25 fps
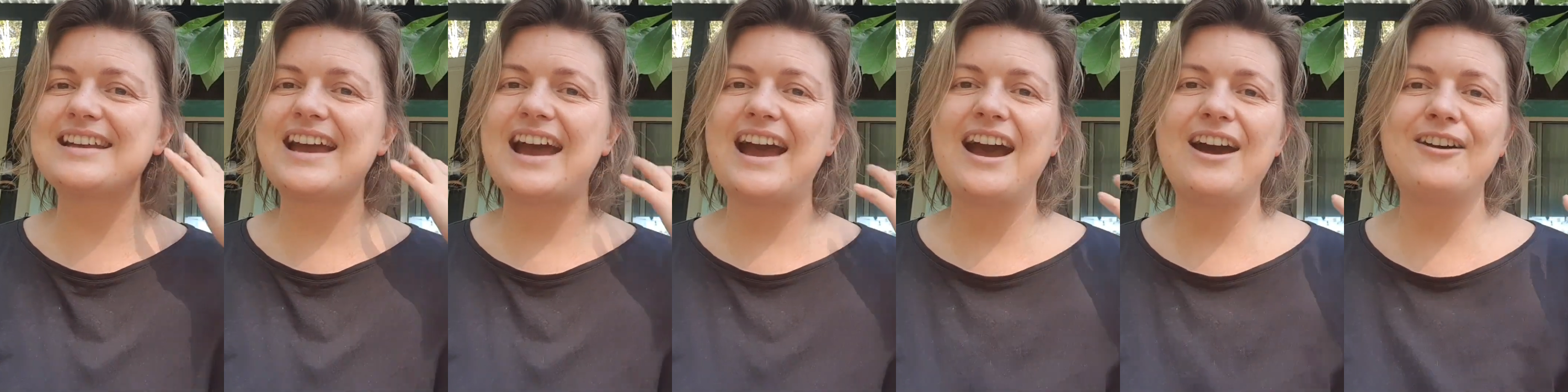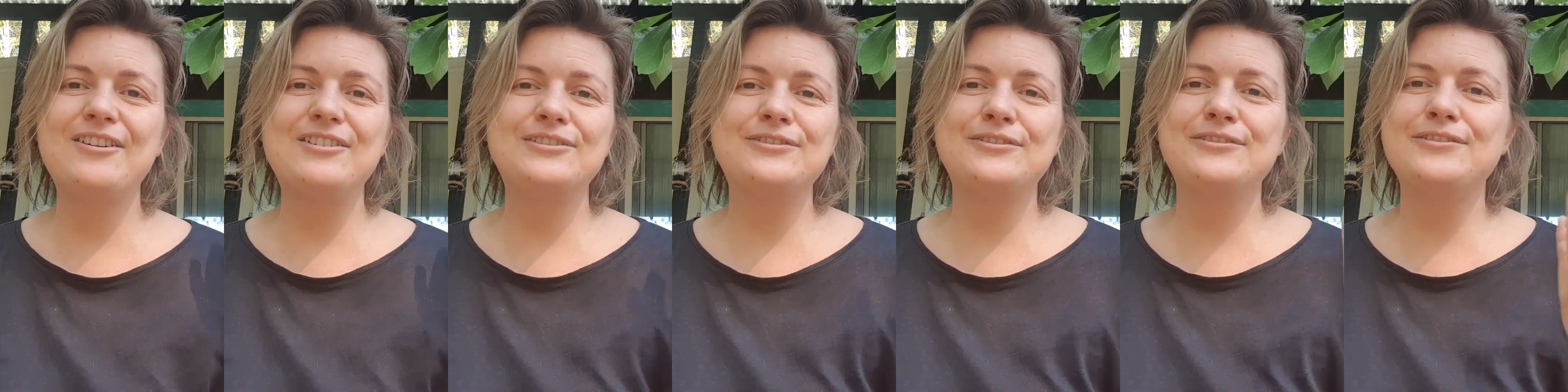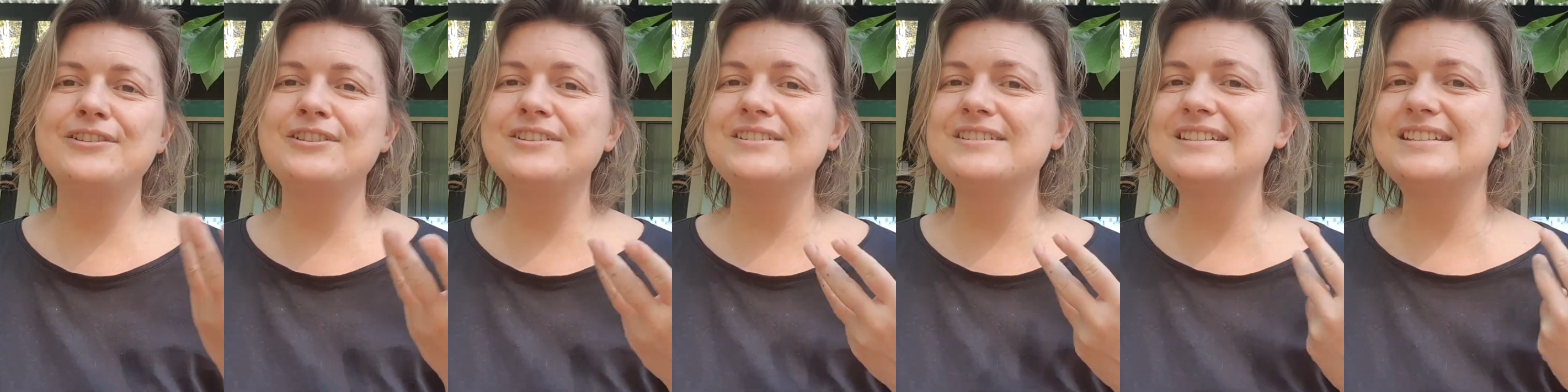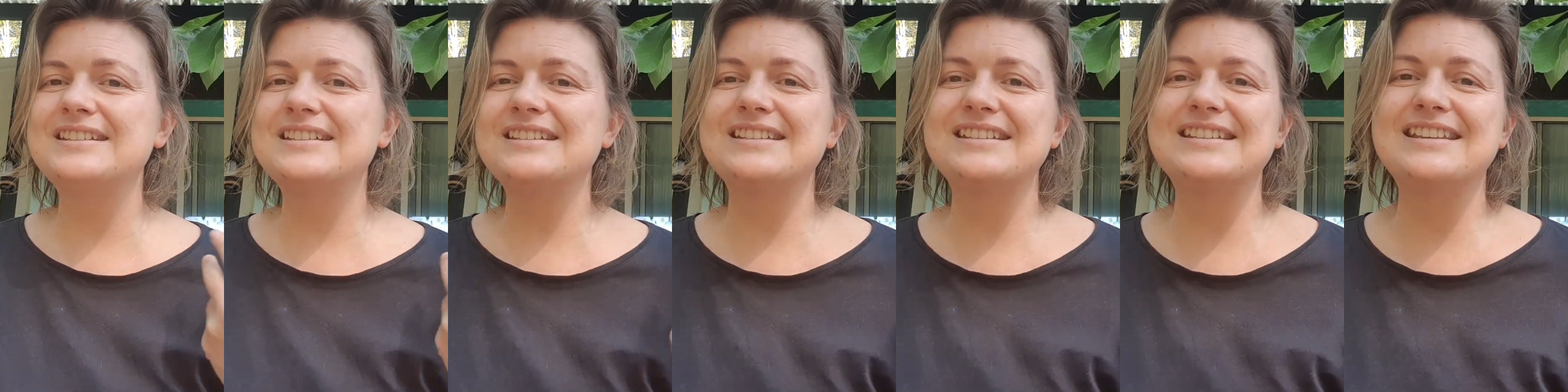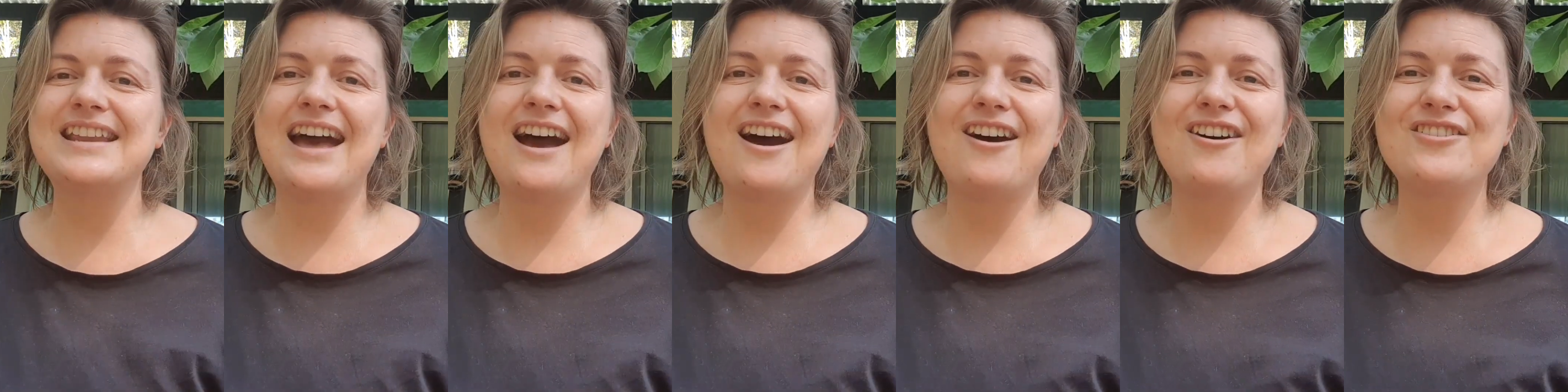how it feels
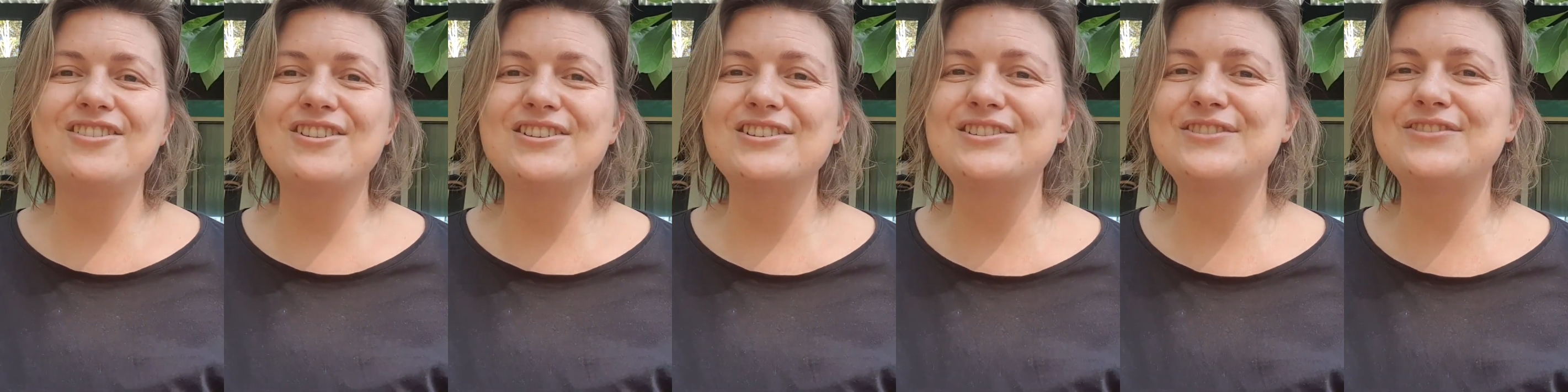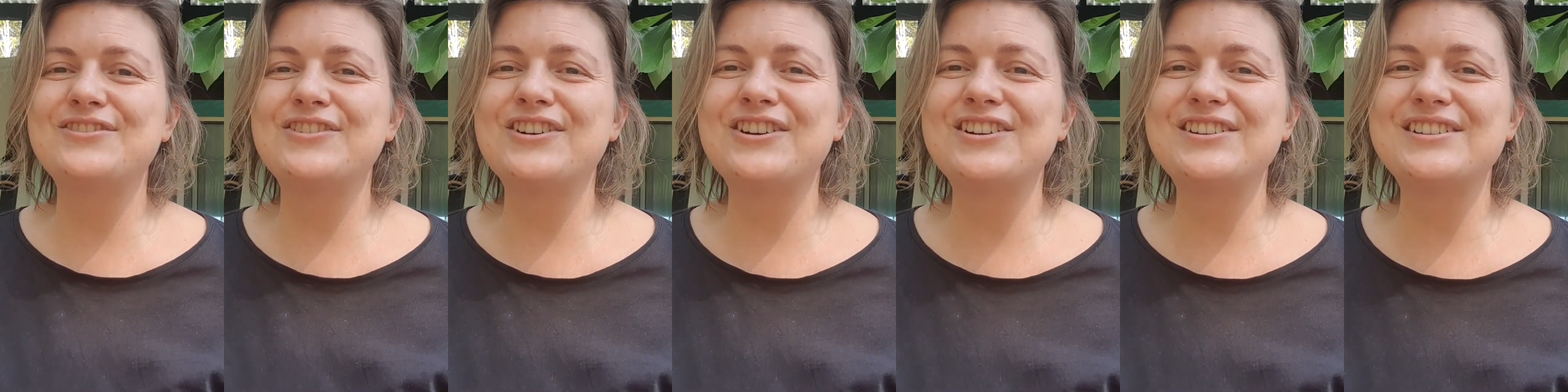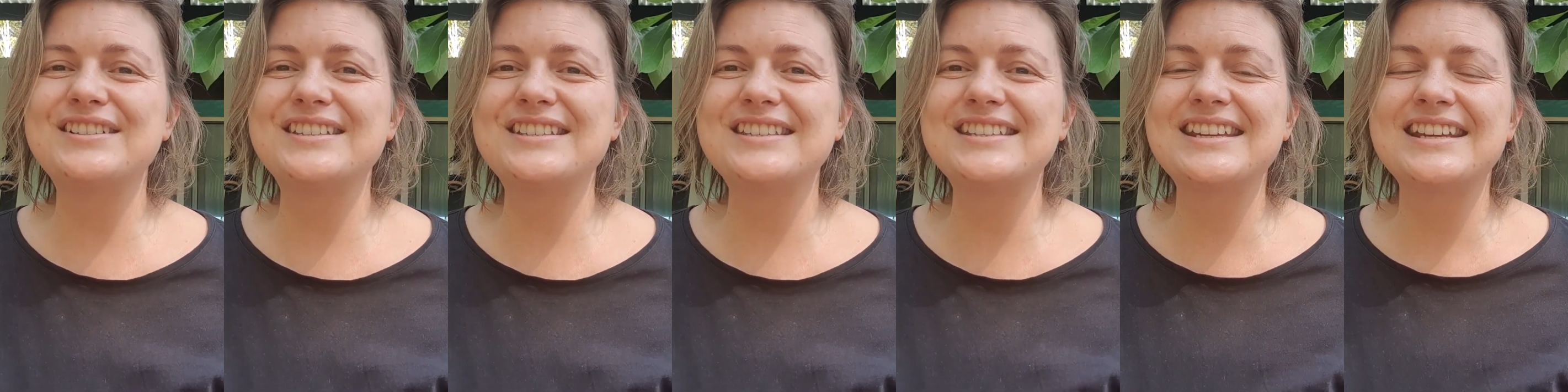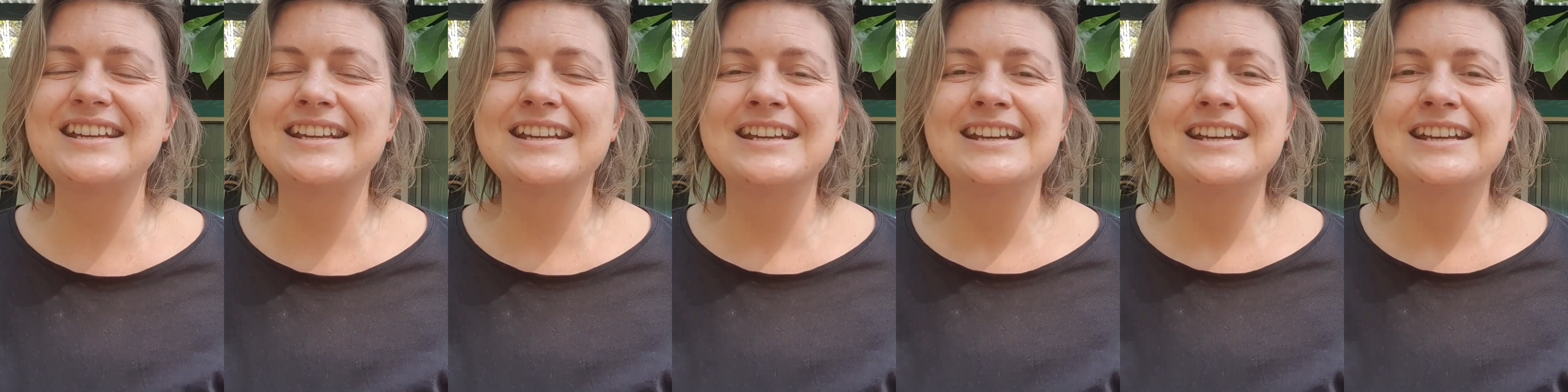now, those first